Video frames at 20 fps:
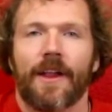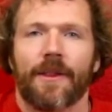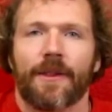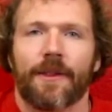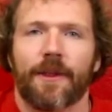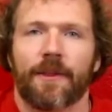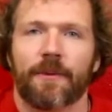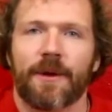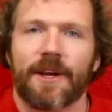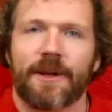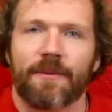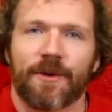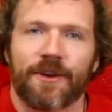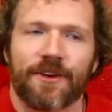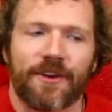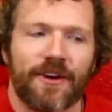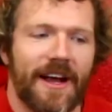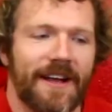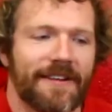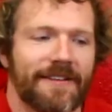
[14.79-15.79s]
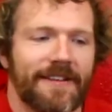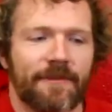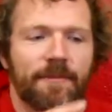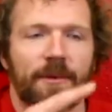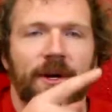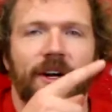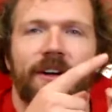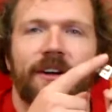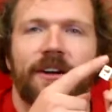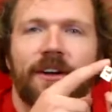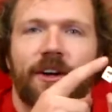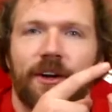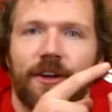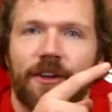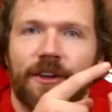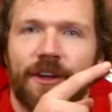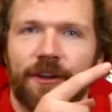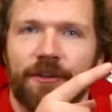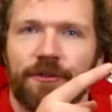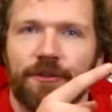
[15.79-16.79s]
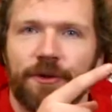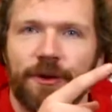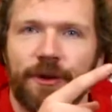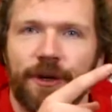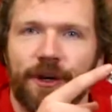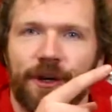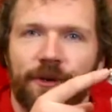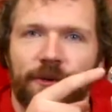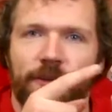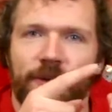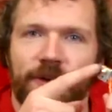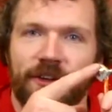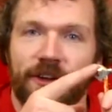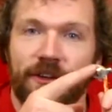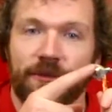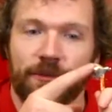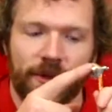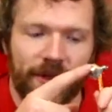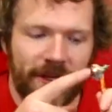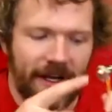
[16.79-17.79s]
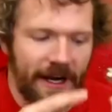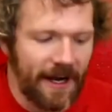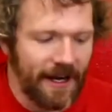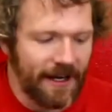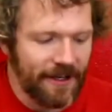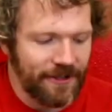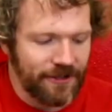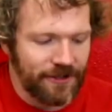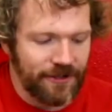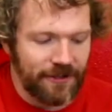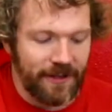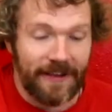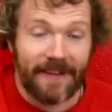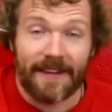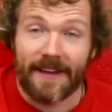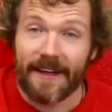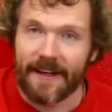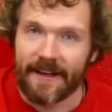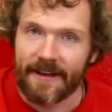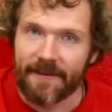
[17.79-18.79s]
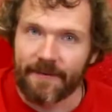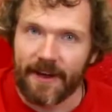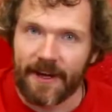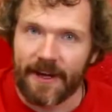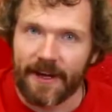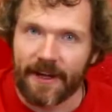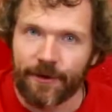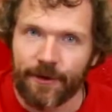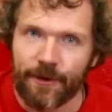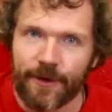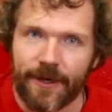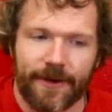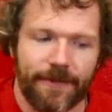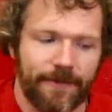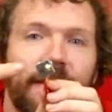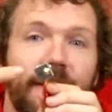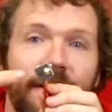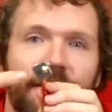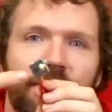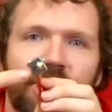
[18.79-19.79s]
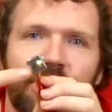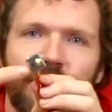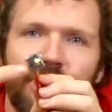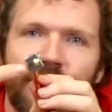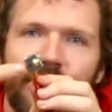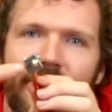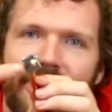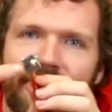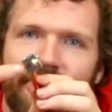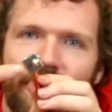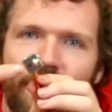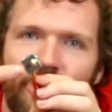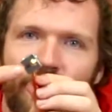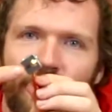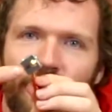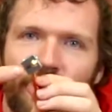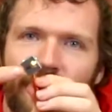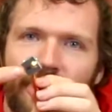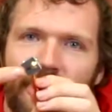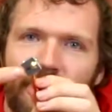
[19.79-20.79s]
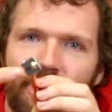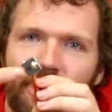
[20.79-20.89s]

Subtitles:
The 3D printer has this part, called an extruder, which gets really hot just like the end of the hot glue gun. The extruder has a hole that